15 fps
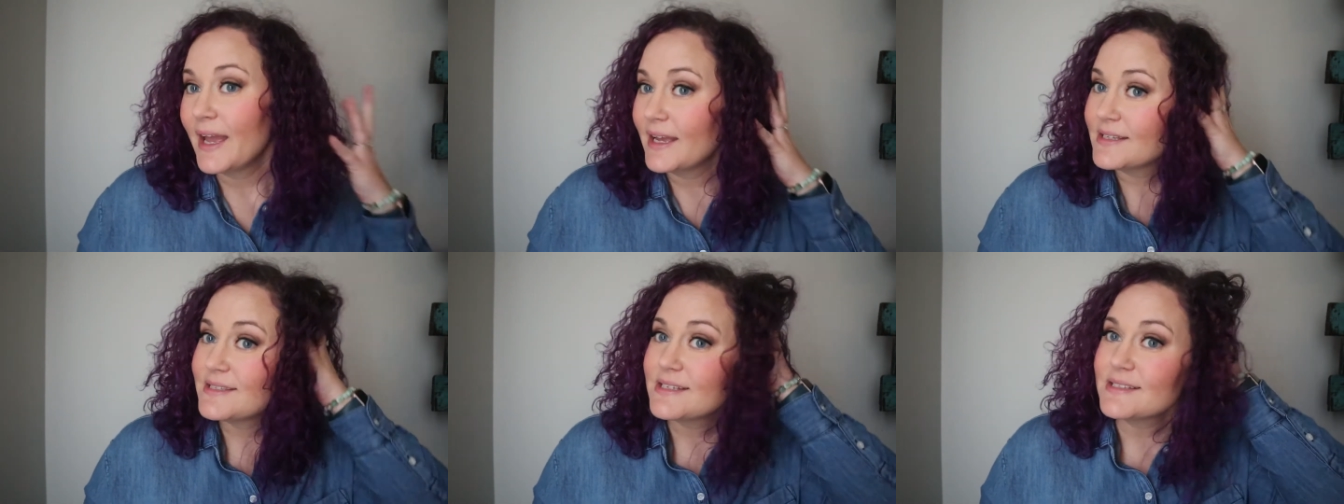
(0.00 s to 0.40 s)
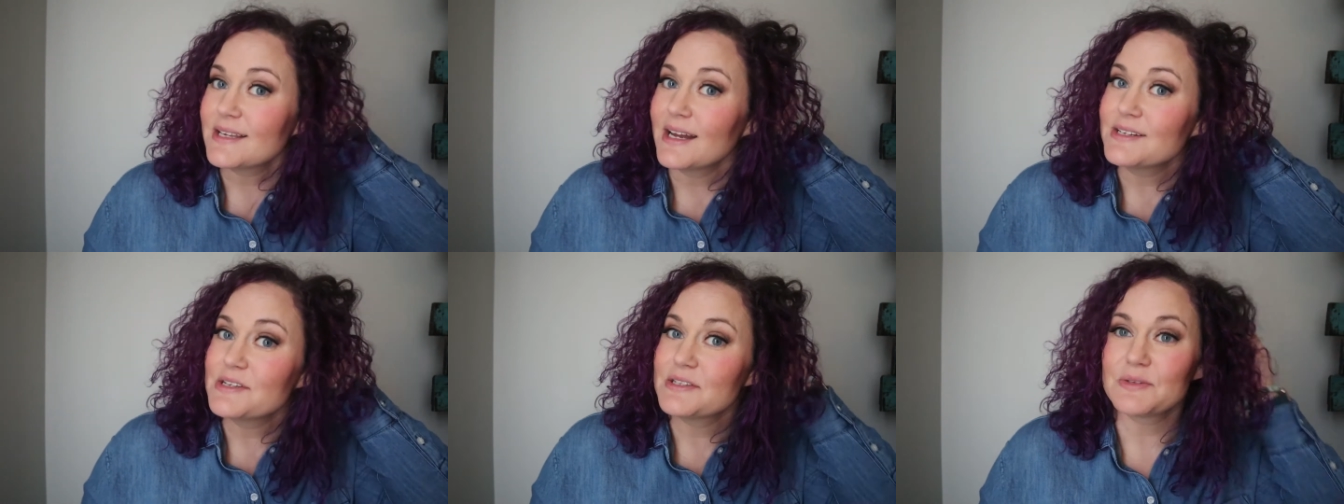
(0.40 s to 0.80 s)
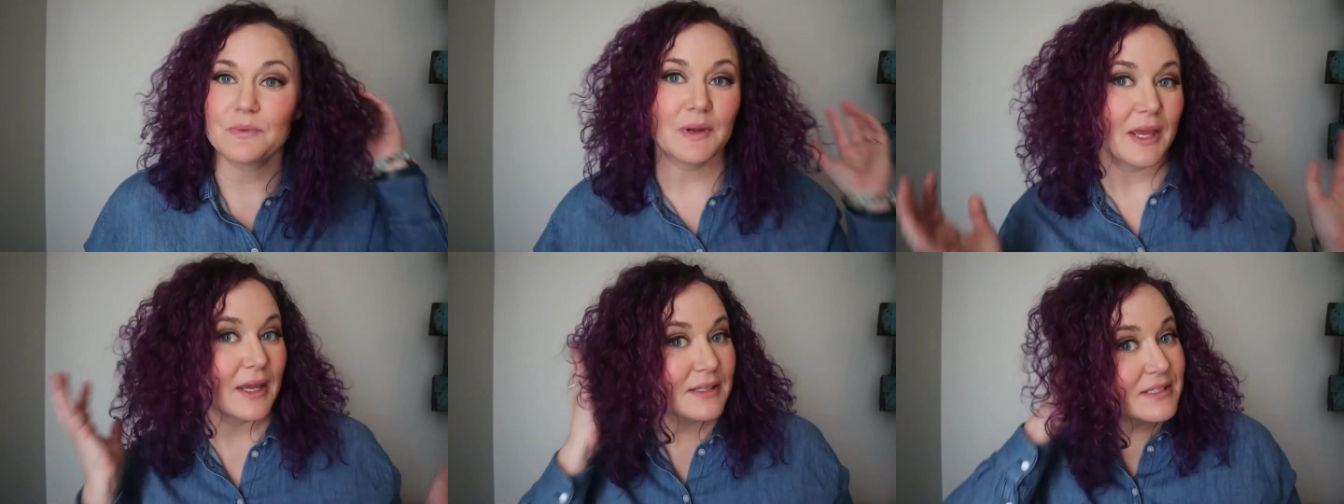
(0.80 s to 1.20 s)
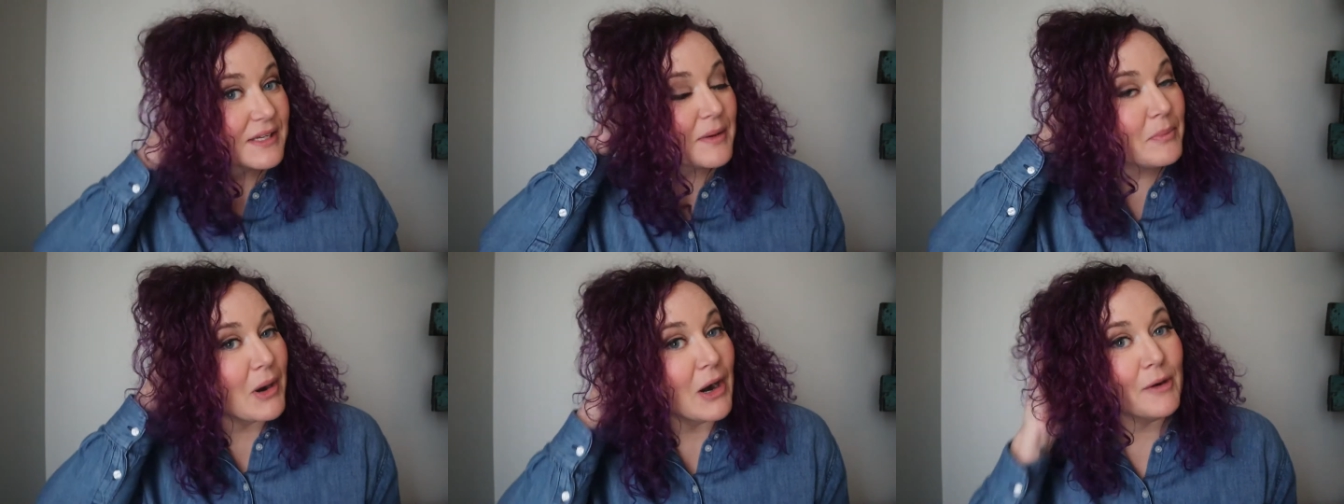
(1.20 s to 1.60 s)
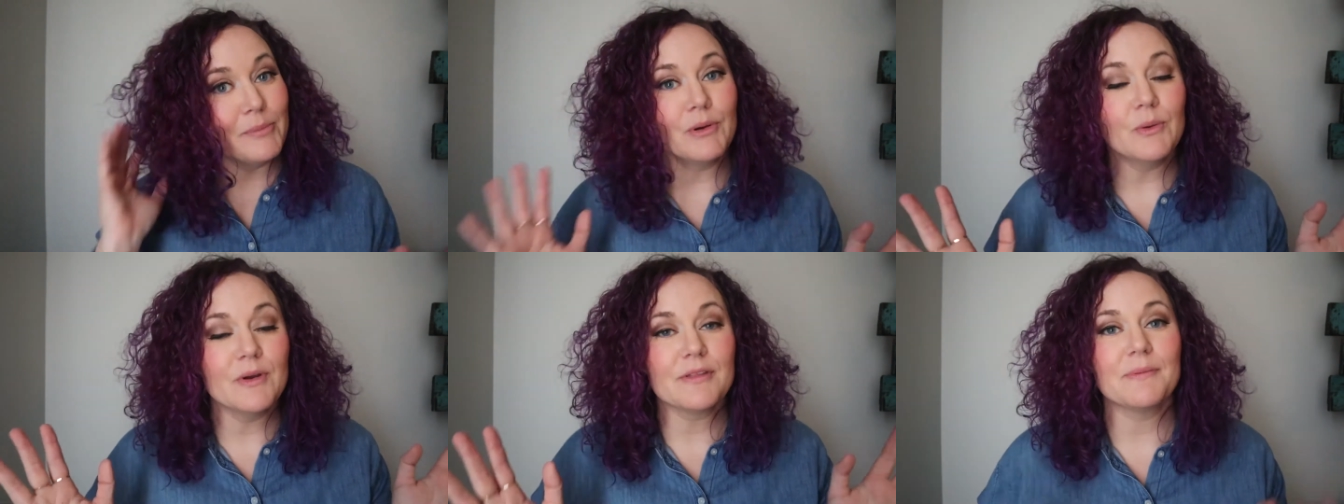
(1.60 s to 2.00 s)
And since I just went
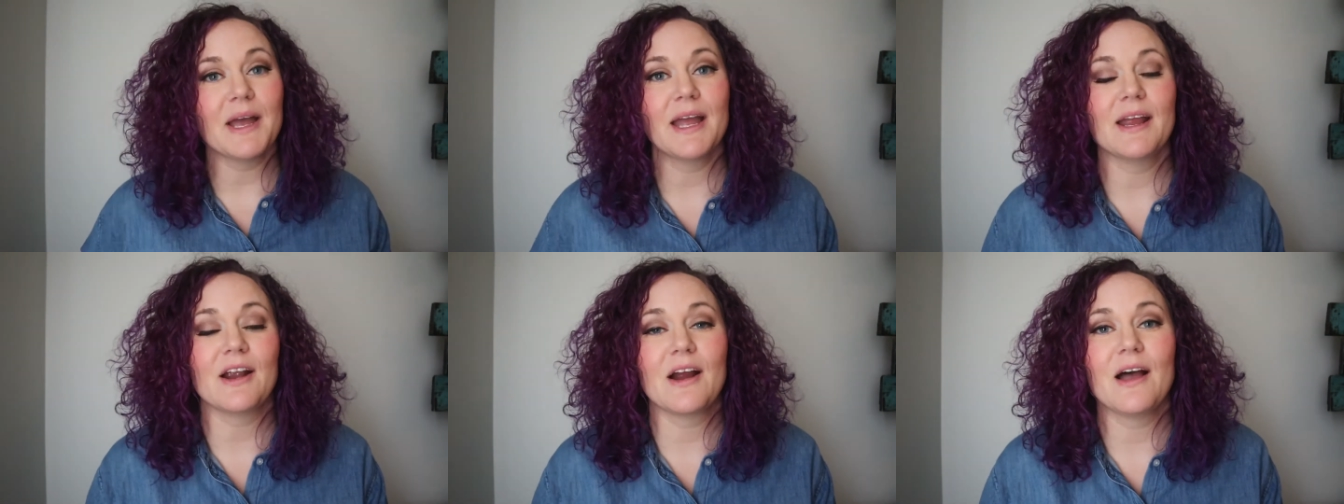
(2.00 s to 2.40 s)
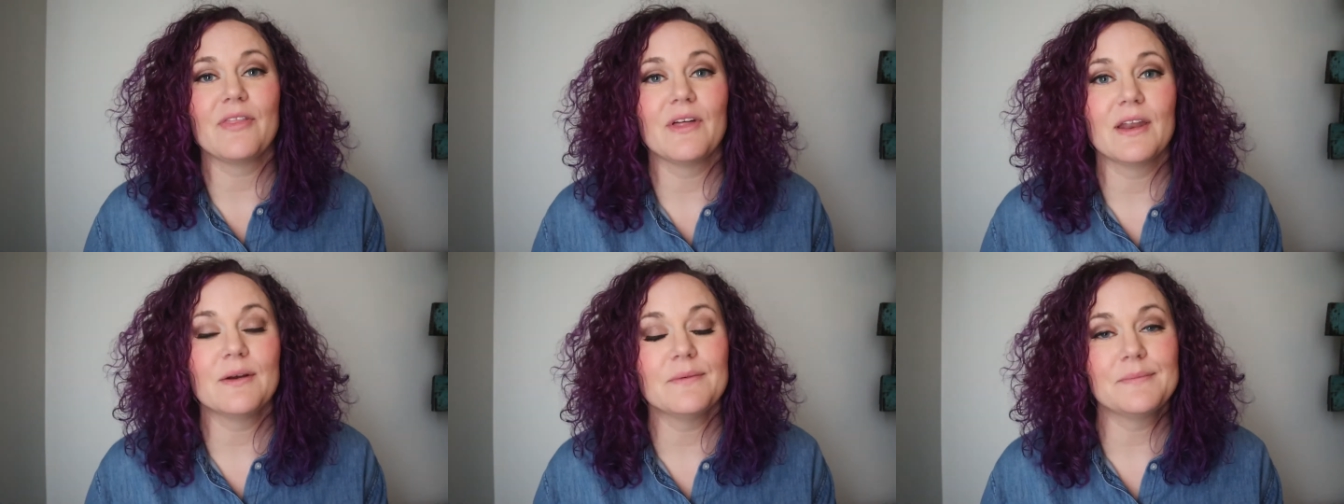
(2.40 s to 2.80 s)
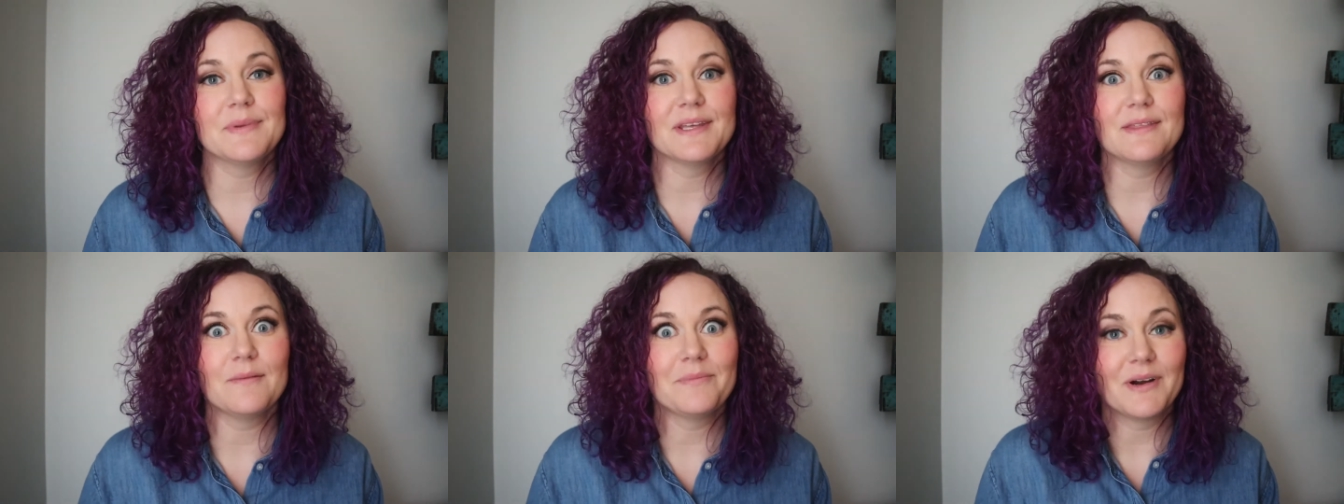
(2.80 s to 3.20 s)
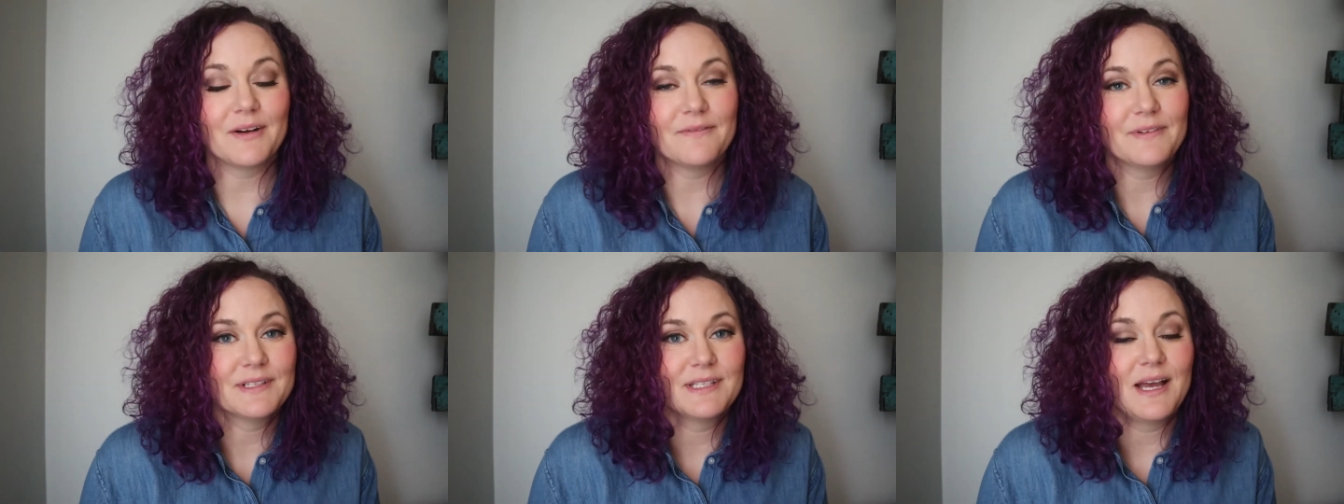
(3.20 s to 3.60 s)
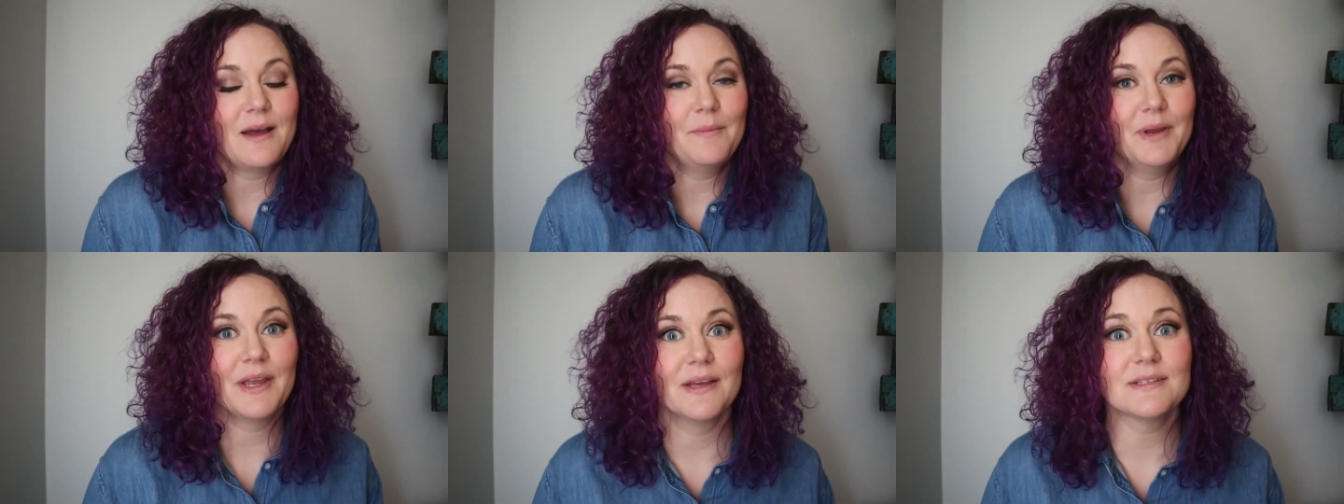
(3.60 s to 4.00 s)
purple with my hair, I thought it would be the perfect
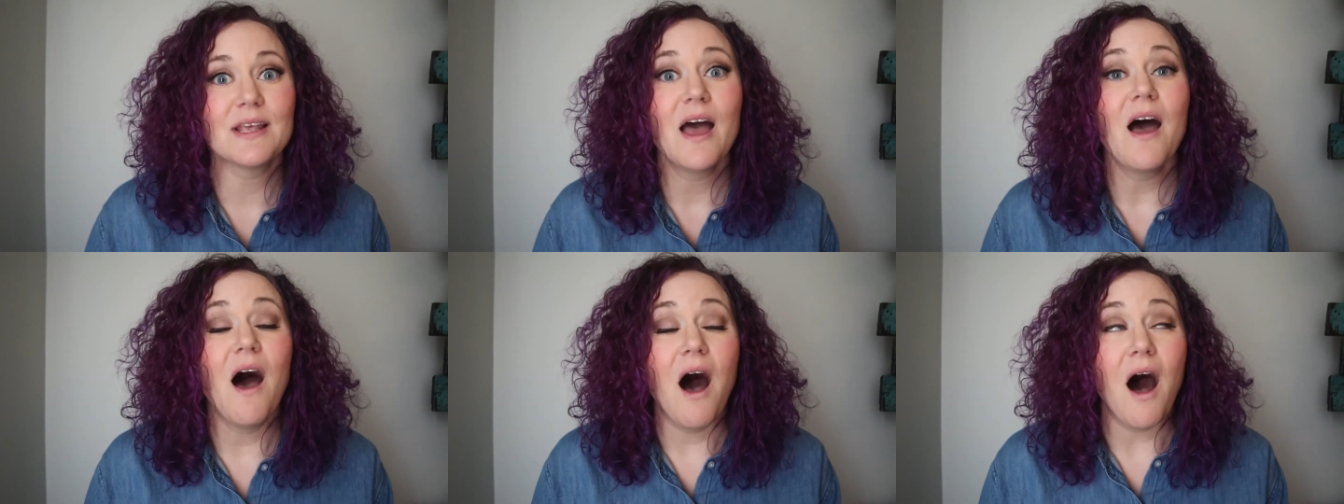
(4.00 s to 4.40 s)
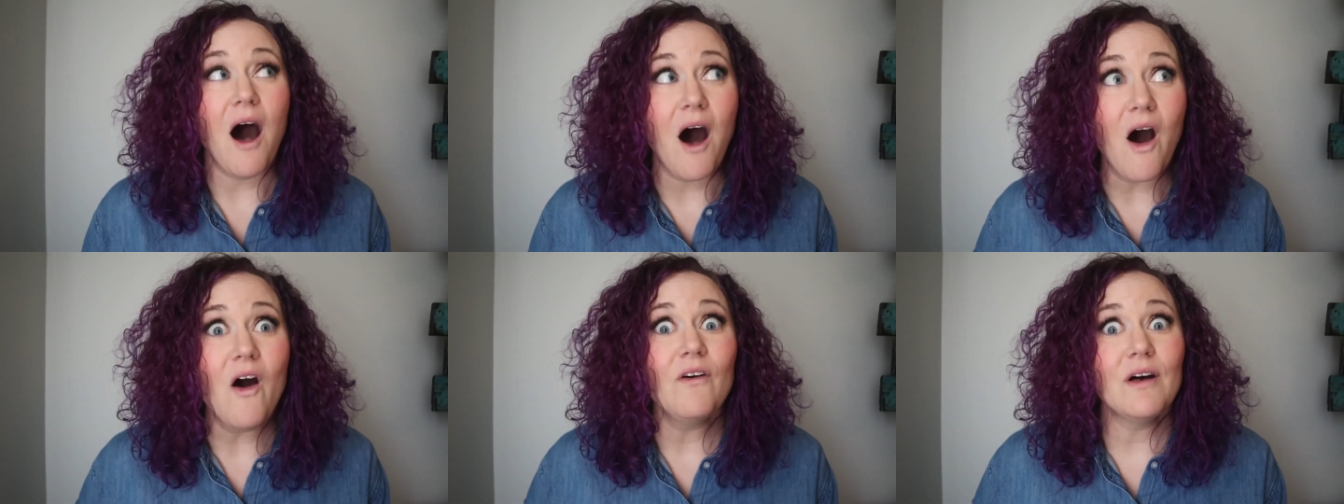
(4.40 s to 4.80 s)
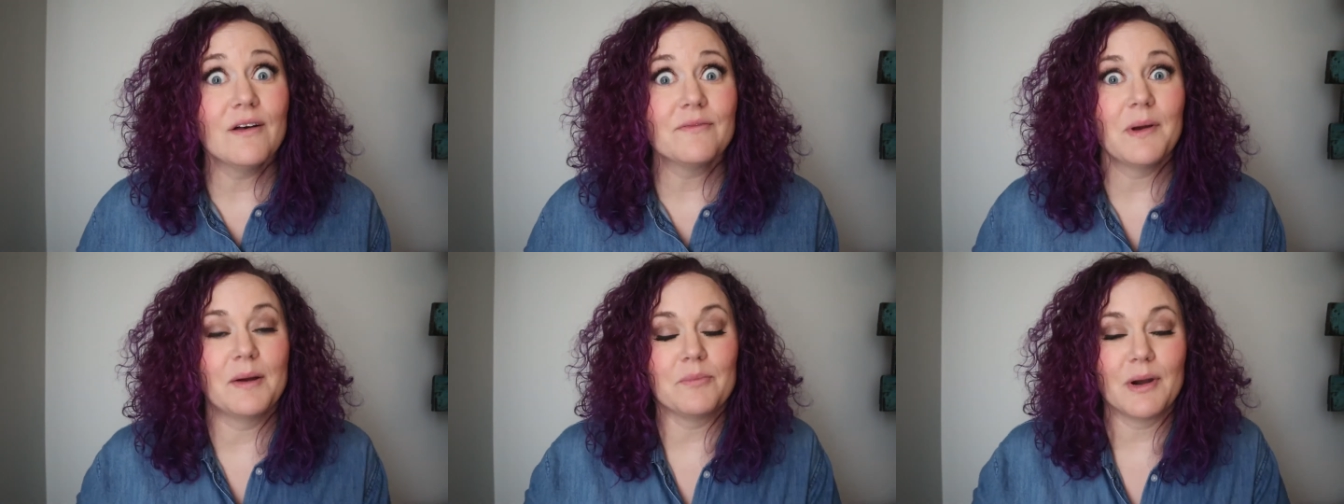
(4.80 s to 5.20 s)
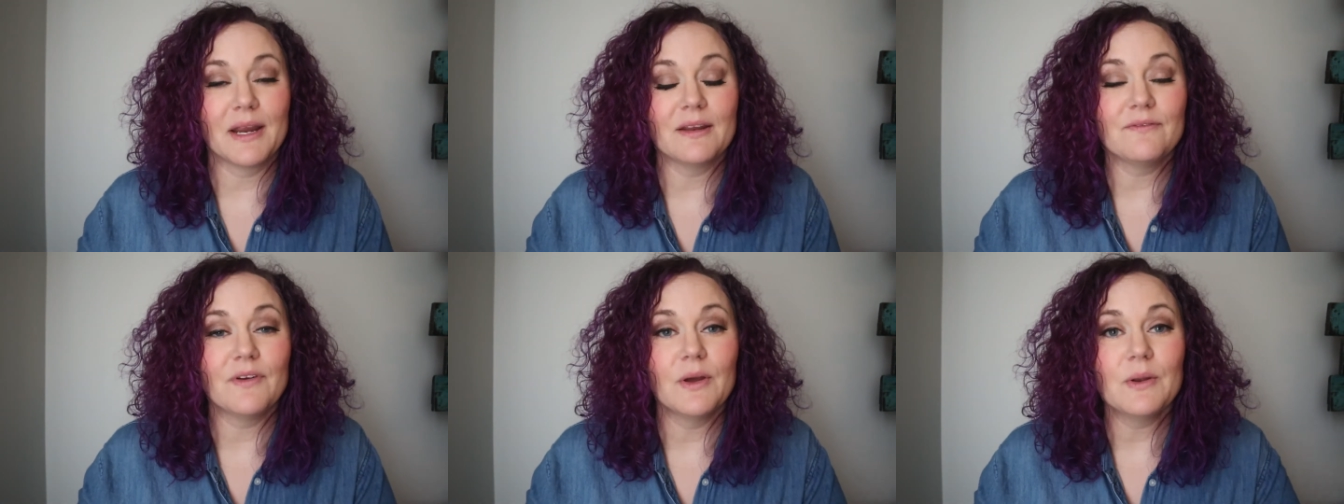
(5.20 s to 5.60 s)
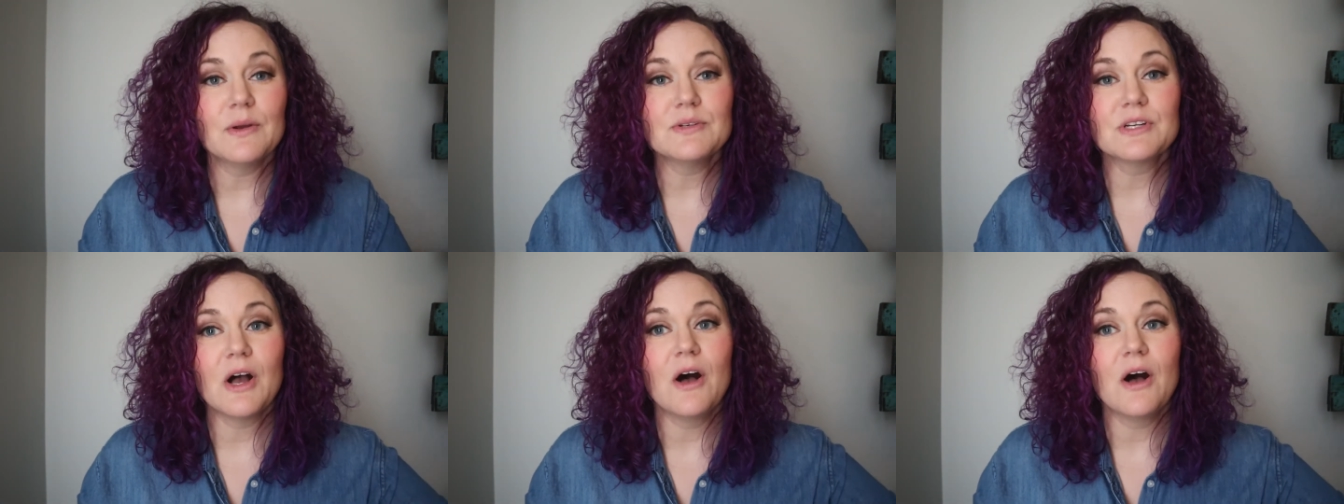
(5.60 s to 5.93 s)
time, because all of my brand photos,